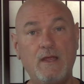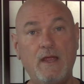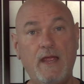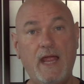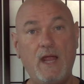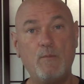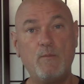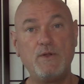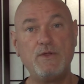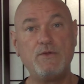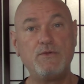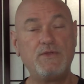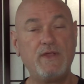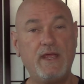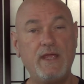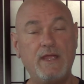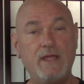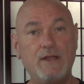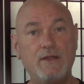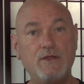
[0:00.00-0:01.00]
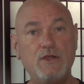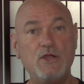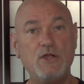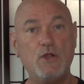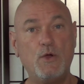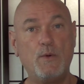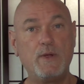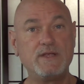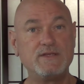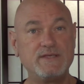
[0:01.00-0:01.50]
And when you take it, you
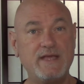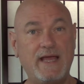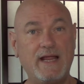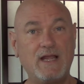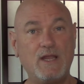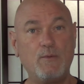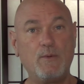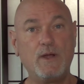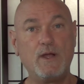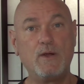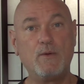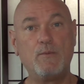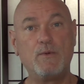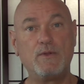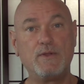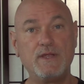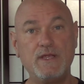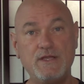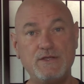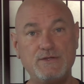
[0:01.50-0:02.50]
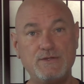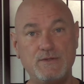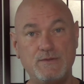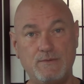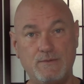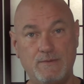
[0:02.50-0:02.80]
know exactly where it will lead you.